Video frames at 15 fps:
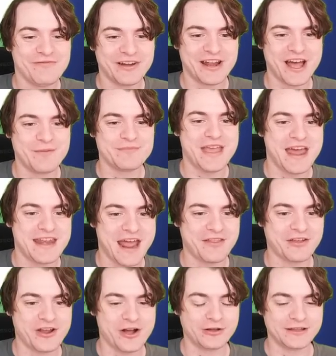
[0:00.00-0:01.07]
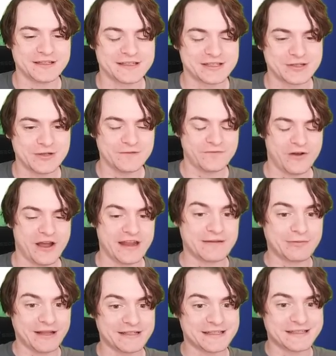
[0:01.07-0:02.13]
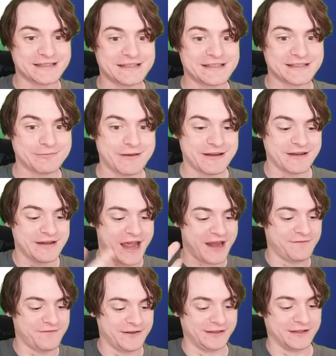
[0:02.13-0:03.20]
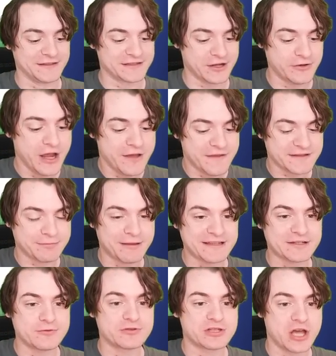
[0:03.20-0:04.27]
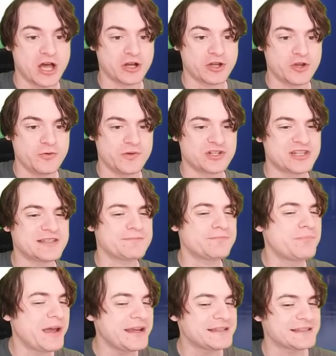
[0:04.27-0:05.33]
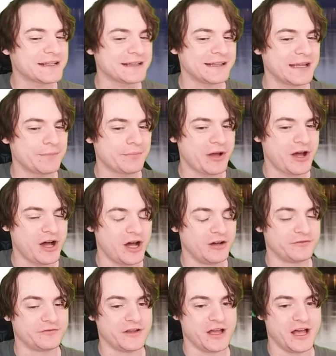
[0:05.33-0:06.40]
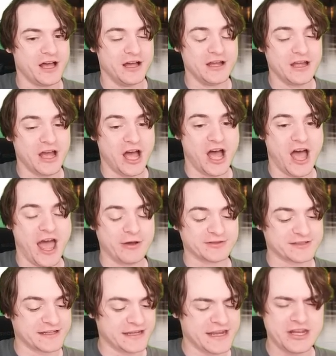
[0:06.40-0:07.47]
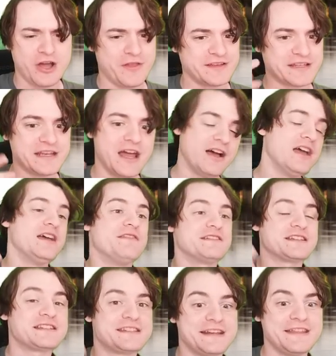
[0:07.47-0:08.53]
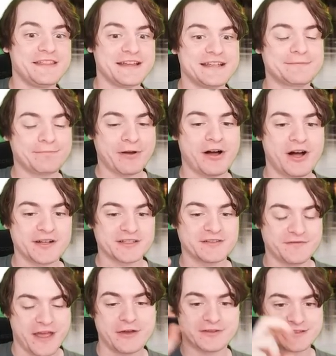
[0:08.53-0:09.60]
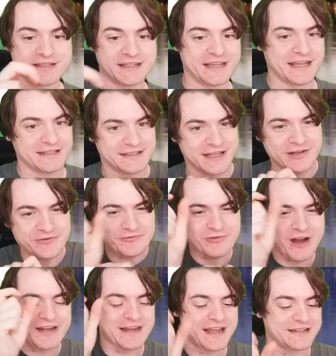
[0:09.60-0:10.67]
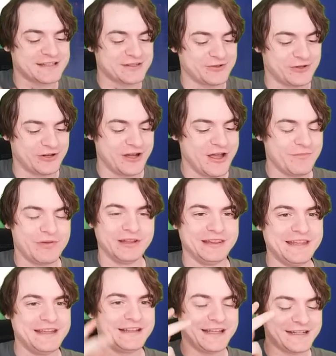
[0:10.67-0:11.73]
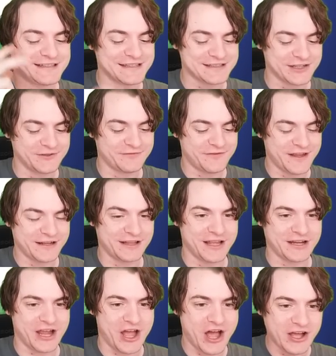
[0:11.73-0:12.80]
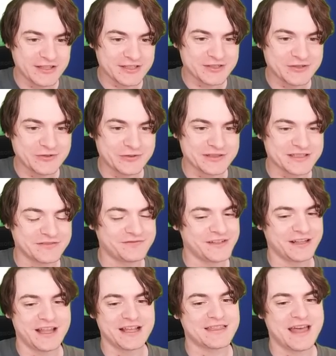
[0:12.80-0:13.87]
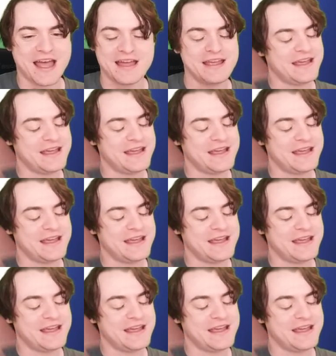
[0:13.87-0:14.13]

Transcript: But yeah, now the goal is to find places in Sweden and Finland. So there's a place called Turku, which is basically a part of, Helsinki. No, there's a city that is part of Helsinki. It's like right next door, but legally it's its own thing, like Ursu or something like that.